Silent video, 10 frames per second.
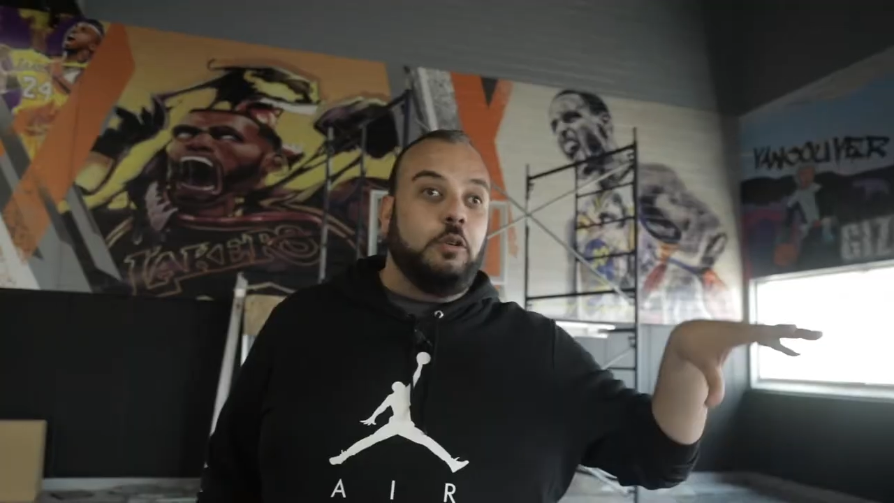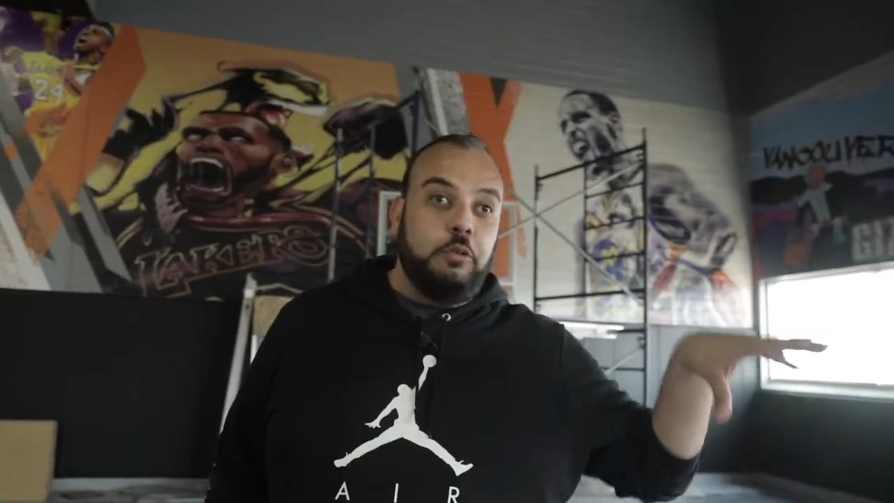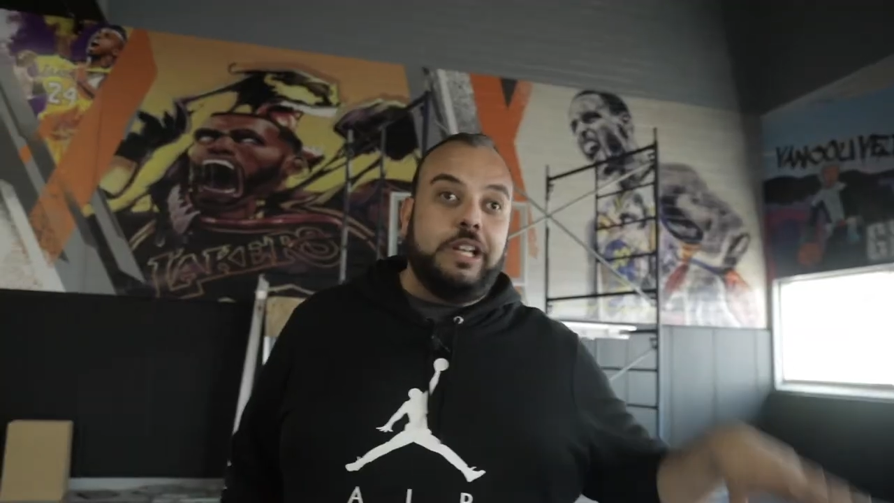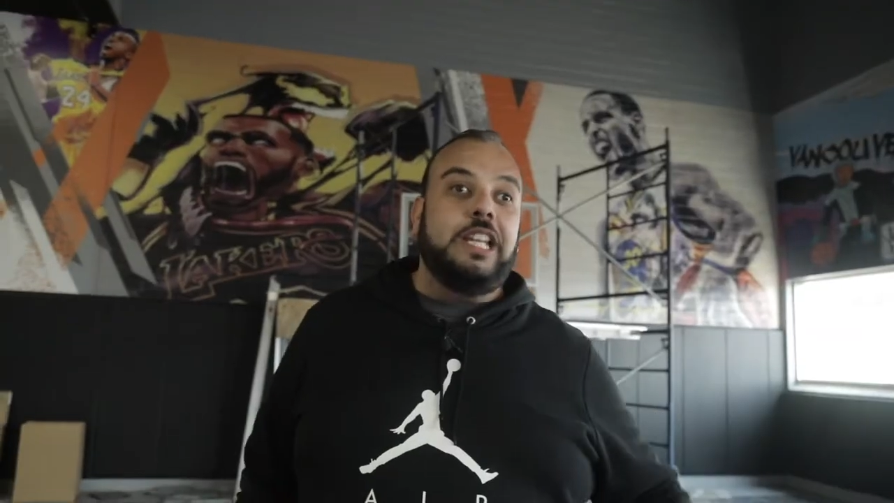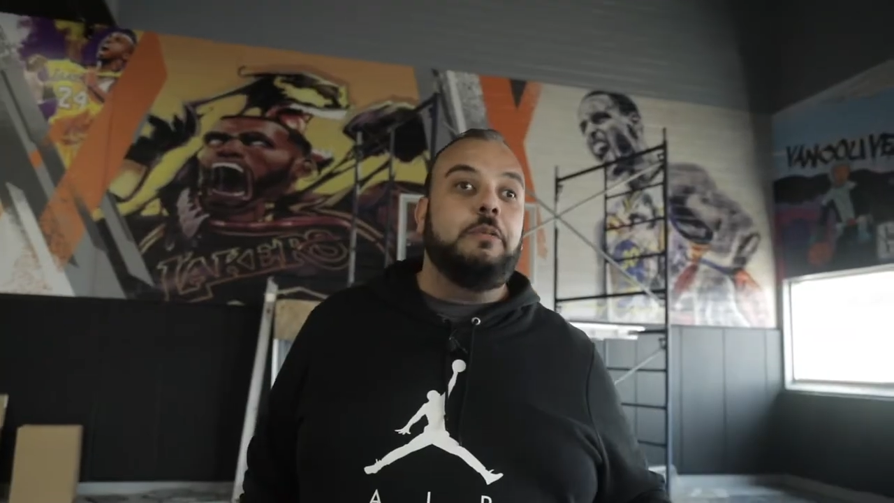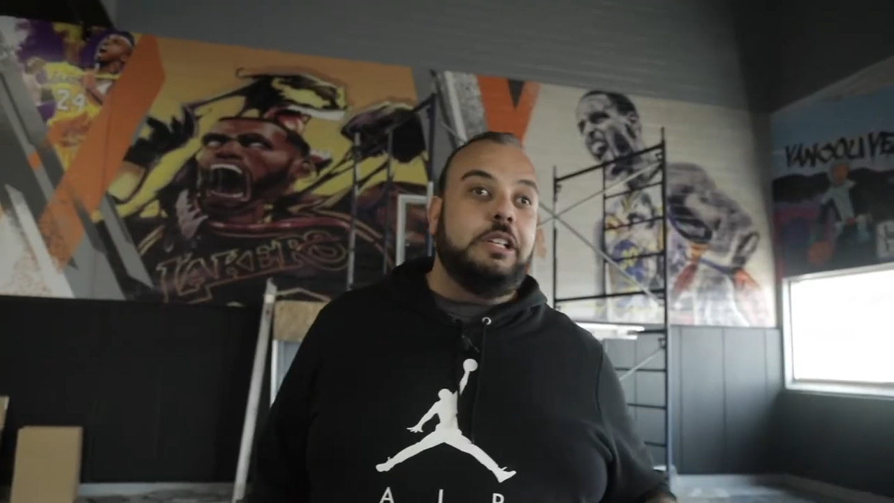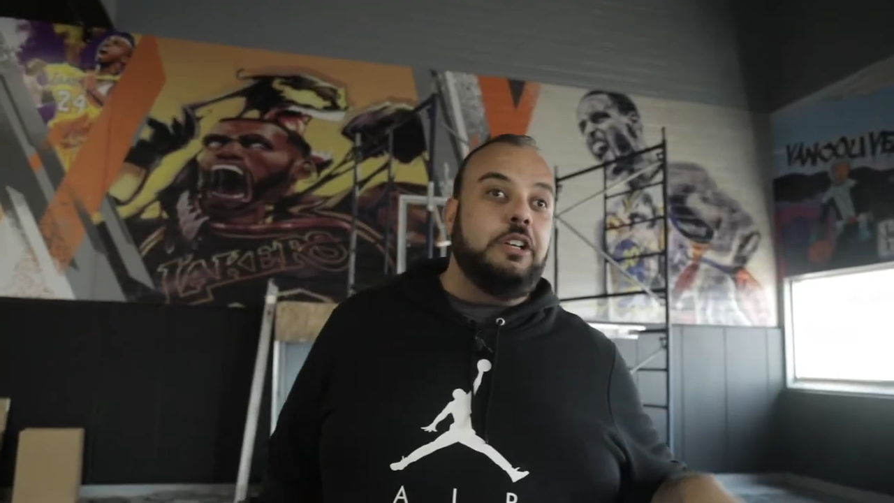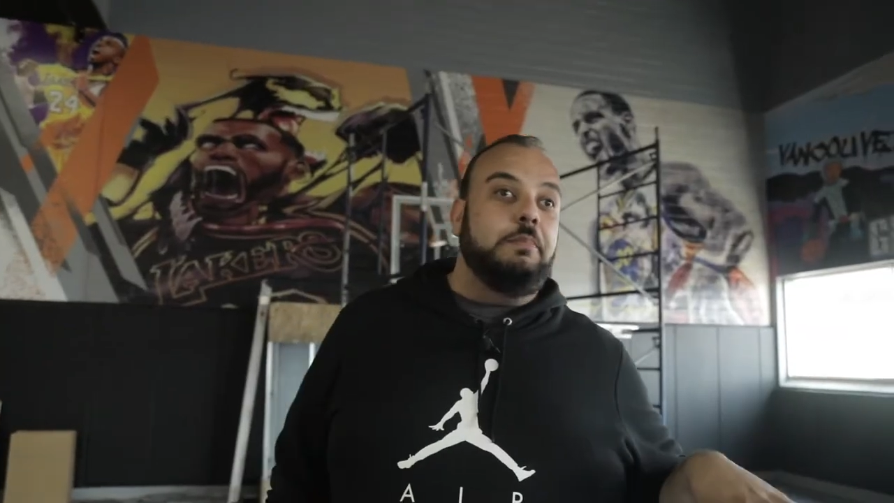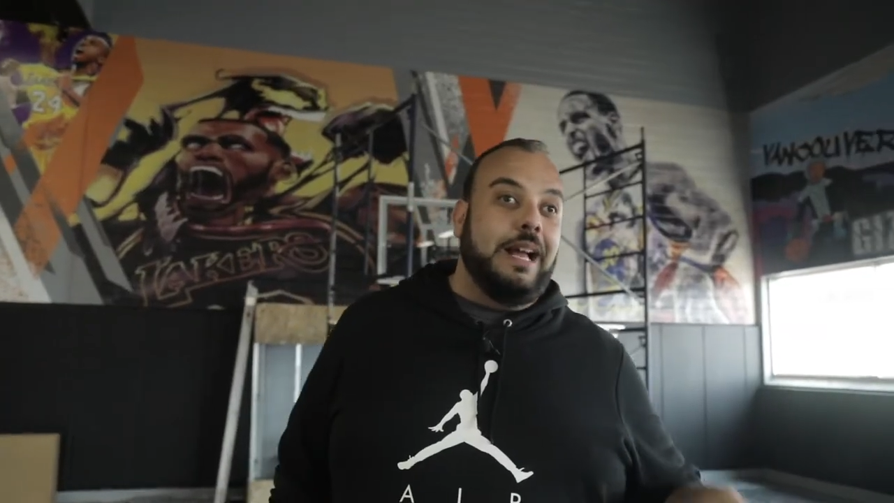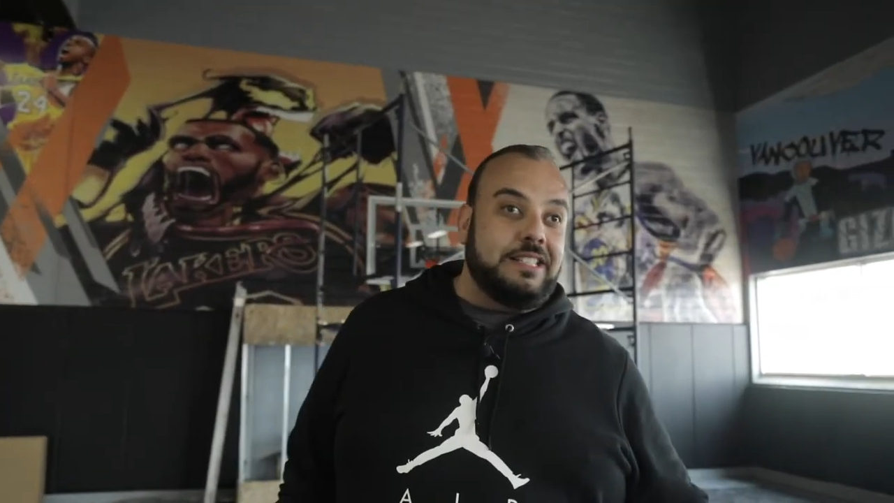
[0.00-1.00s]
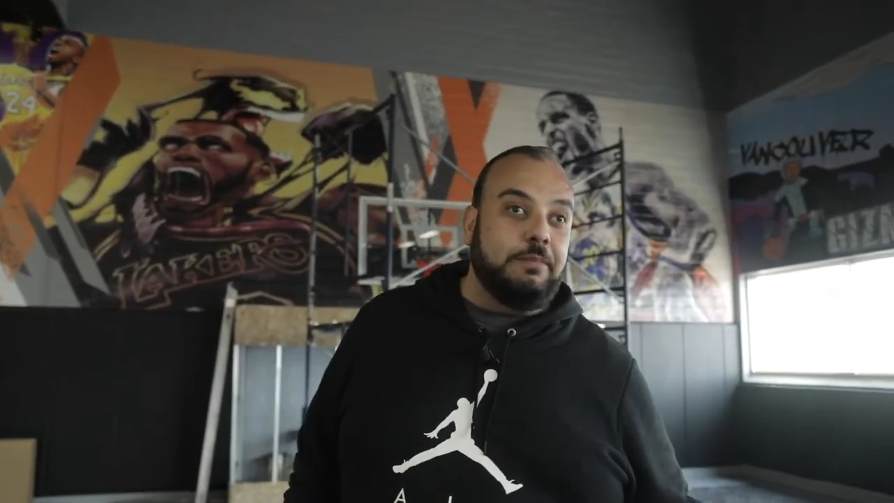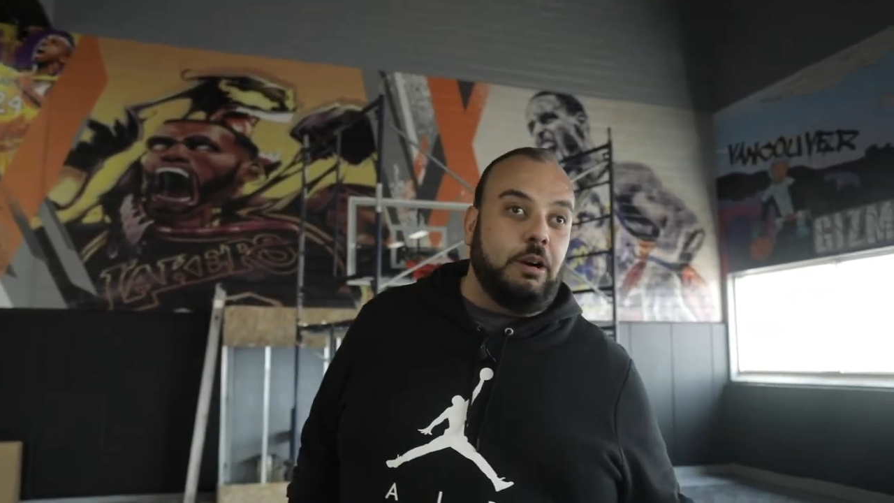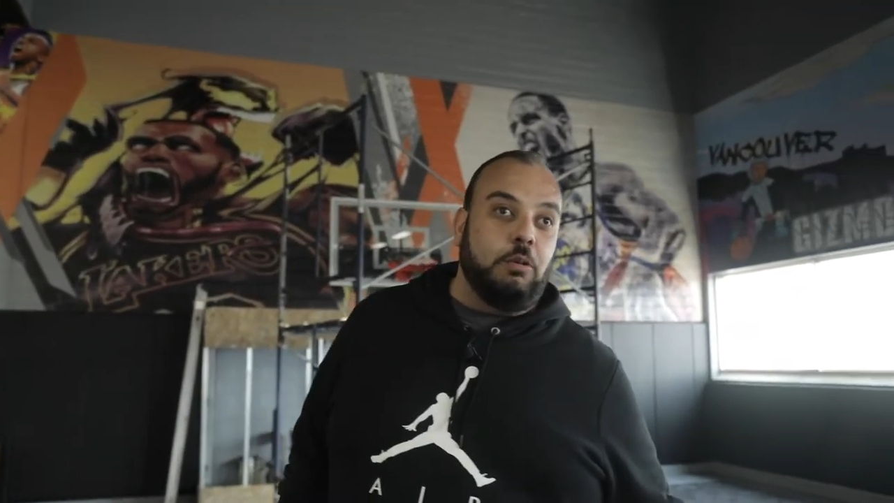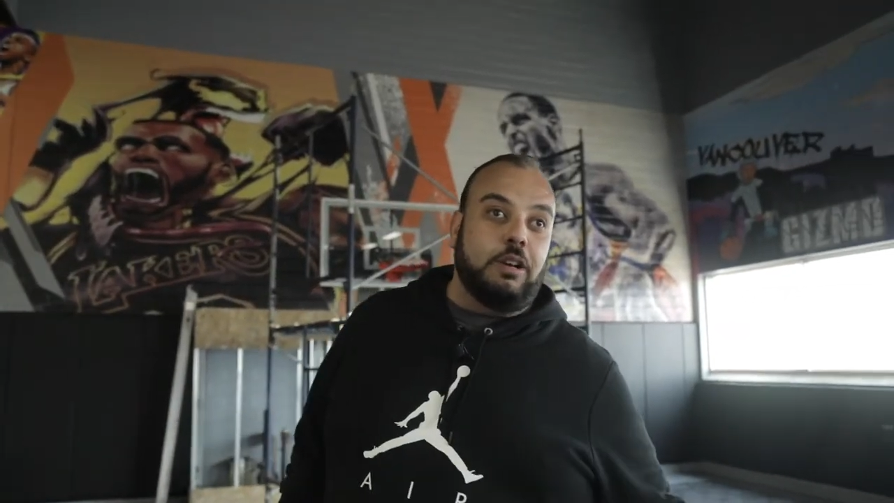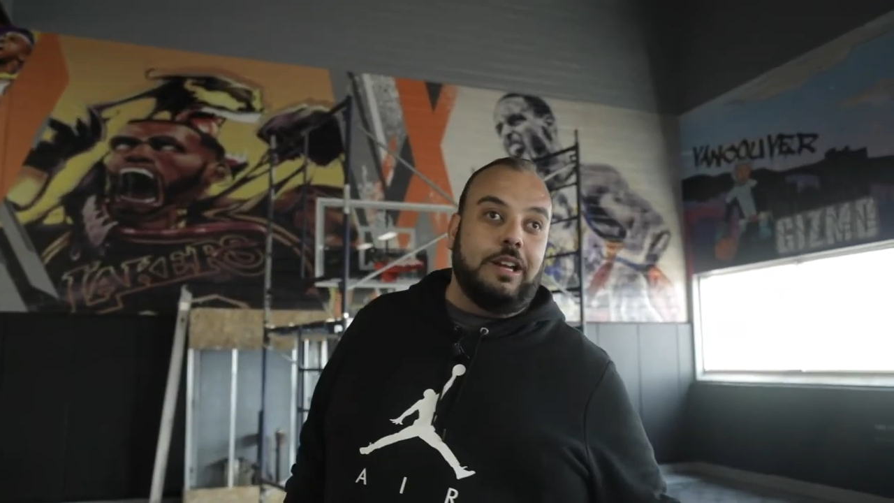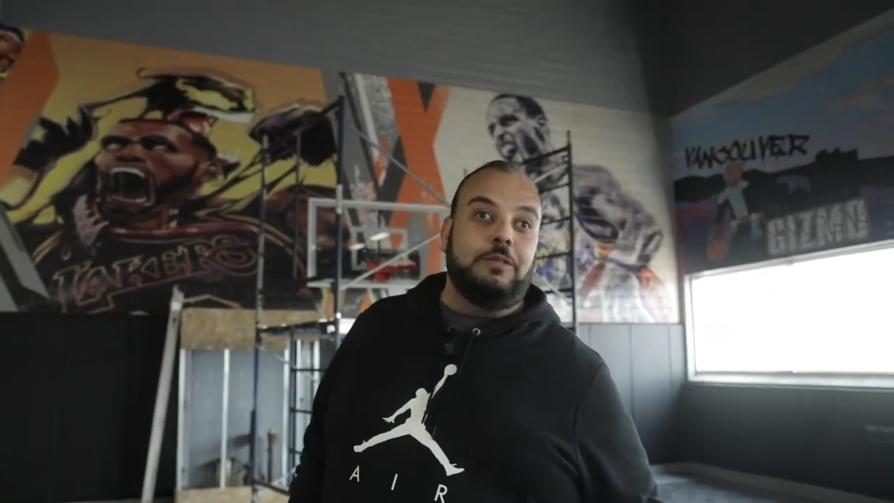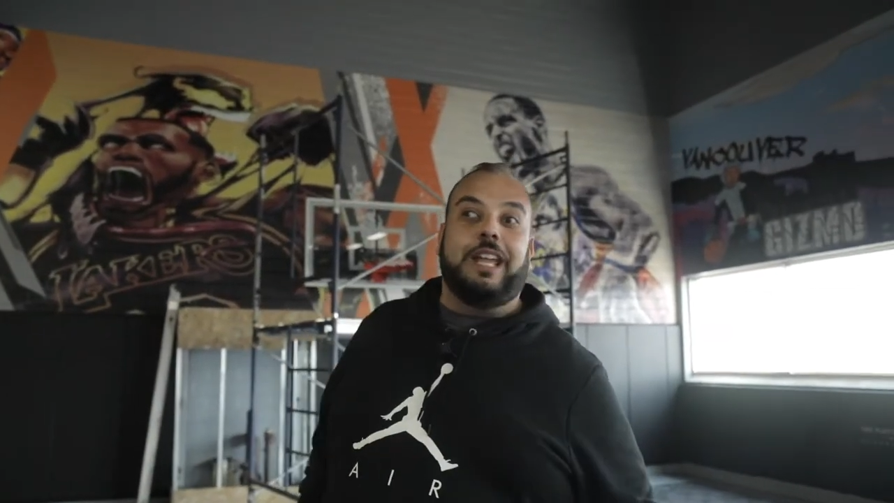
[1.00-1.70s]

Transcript: a really, really good basketball workout,